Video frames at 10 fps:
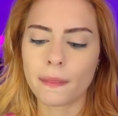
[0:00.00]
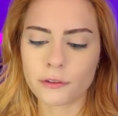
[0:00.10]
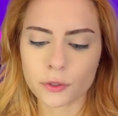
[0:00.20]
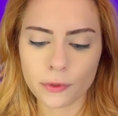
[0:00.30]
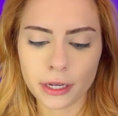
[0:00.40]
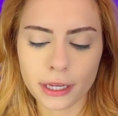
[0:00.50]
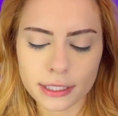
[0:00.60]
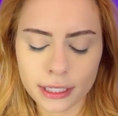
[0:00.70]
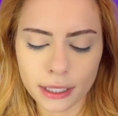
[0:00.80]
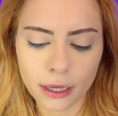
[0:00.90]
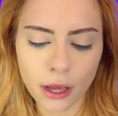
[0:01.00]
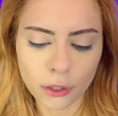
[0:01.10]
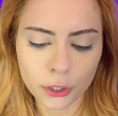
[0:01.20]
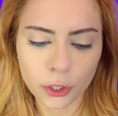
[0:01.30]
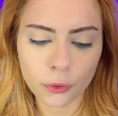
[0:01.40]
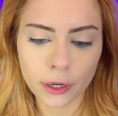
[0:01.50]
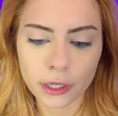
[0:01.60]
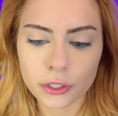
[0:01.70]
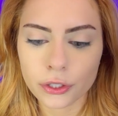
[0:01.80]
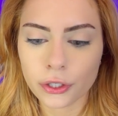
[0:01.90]
this one is in the color
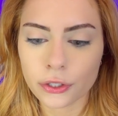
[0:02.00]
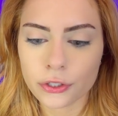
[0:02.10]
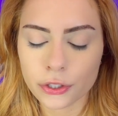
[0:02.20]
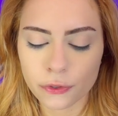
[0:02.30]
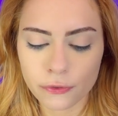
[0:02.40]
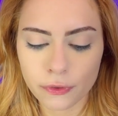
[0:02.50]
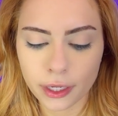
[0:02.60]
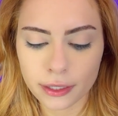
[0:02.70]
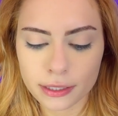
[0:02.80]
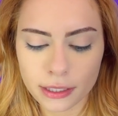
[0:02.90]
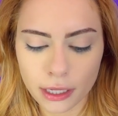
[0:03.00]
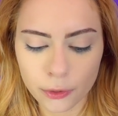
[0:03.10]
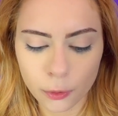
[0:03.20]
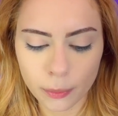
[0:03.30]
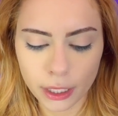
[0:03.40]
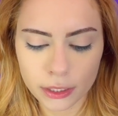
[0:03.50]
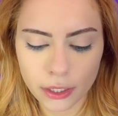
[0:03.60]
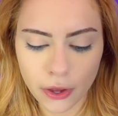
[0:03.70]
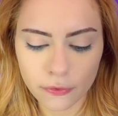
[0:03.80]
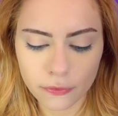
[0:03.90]
corrector to fix a little bit
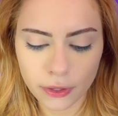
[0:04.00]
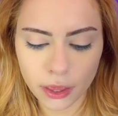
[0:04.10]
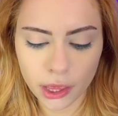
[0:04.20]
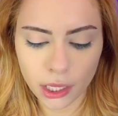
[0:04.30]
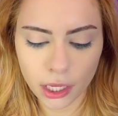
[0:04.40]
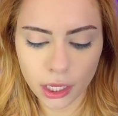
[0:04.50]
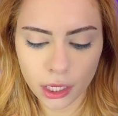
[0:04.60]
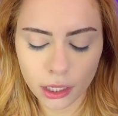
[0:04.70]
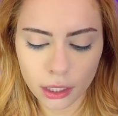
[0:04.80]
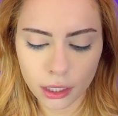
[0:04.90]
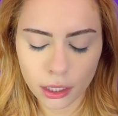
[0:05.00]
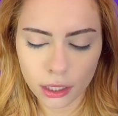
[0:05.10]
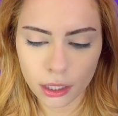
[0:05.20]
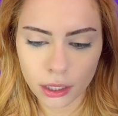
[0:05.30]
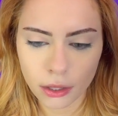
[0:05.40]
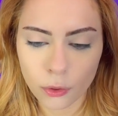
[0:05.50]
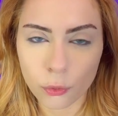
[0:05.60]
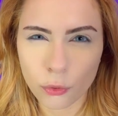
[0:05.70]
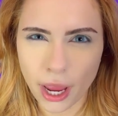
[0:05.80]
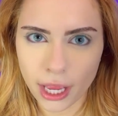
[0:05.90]
of the
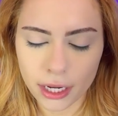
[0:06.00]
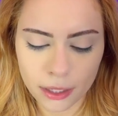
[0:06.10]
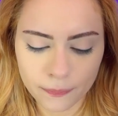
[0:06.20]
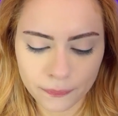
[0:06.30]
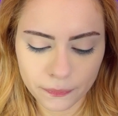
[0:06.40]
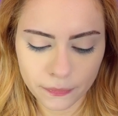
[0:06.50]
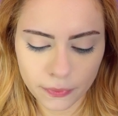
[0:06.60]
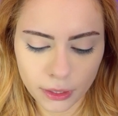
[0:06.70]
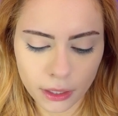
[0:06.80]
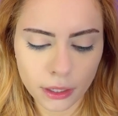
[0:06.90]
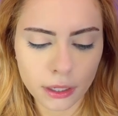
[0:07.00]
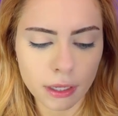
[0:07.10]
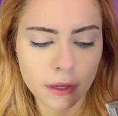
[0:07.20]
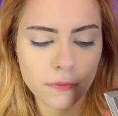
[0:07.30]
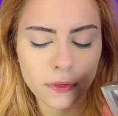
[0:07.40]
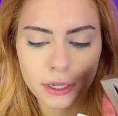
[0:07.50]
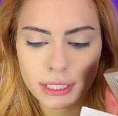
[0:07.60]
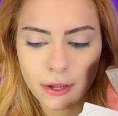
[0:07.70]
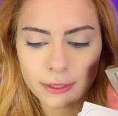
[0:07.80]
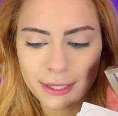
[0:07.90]
red. If you can
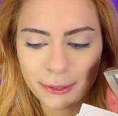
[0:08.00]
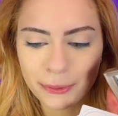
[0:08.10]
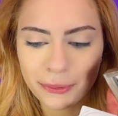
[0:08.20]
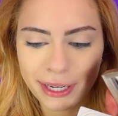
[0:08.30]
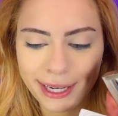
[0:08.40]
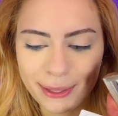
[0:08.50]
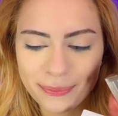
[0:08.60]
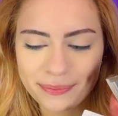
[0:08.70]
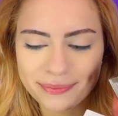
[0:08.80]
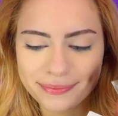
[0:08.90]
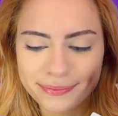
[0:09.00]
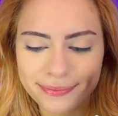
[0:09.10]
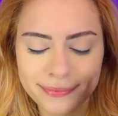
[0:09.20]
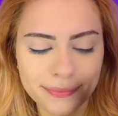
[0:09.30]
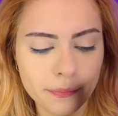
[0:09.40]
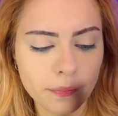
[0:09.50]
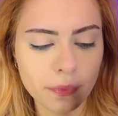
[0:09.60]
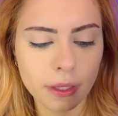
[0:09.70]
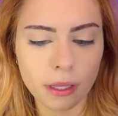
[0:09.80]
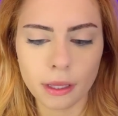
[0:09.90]
tell, it's a little green.
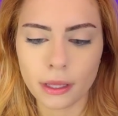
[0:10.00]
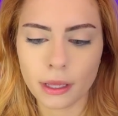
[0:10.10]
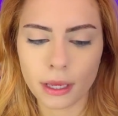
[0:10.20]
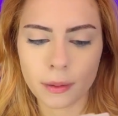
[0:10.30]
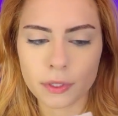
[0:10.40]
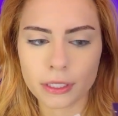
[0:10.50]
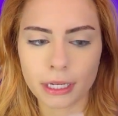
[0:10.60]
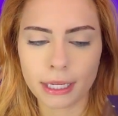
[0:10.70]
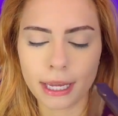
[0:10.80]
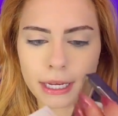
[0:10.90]
I'm just gonna get